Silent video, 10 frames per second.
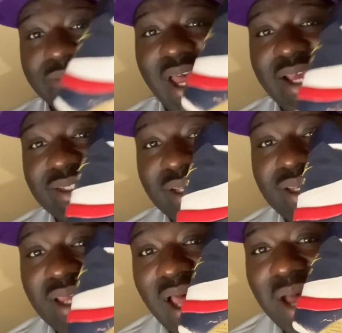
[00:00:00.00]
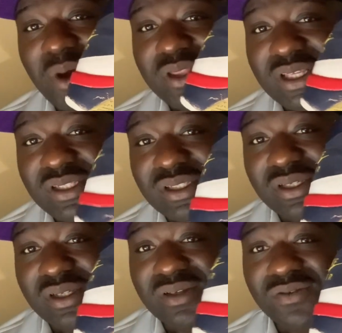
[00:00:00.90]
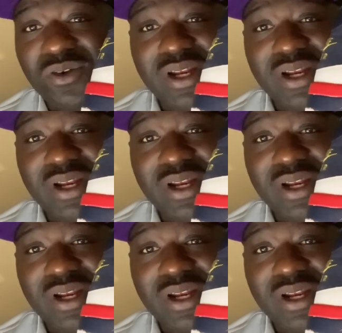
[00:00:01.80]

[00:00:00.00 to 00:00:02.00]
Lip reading: guys, I bought this $40.